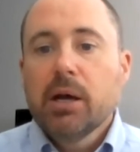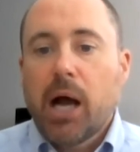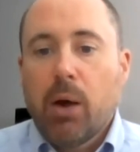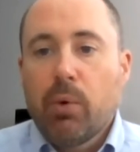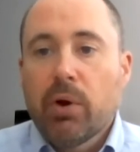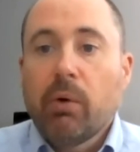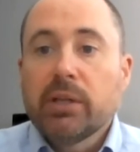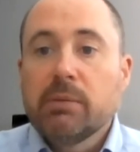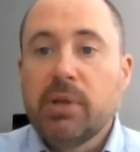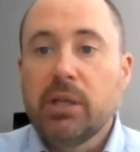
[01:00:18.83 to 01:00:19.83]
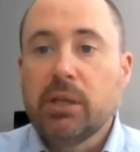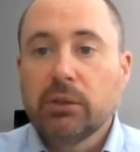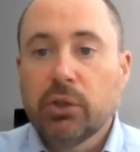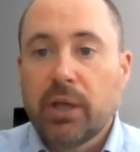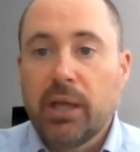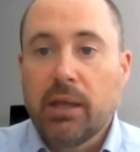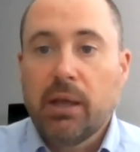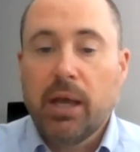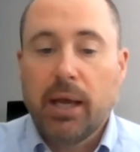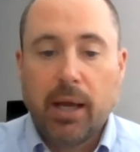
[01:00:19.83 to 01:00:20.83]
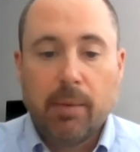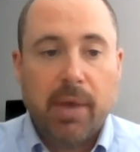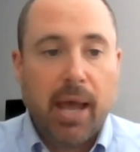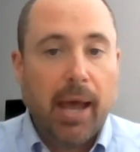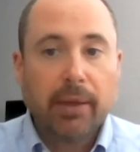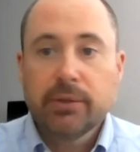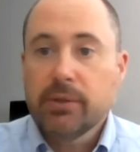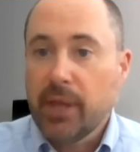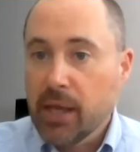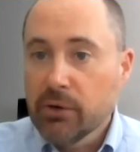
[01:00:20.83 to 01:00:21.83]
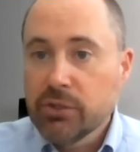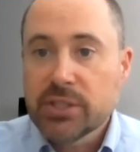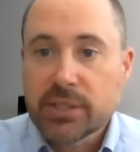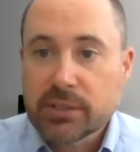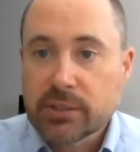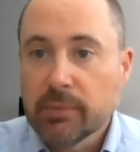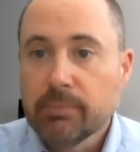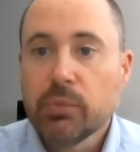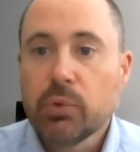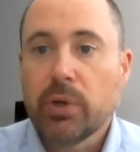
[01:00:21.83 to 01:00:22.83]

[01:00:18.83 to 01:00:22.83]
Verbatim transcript: Uh, we are going to be looking at the energy system.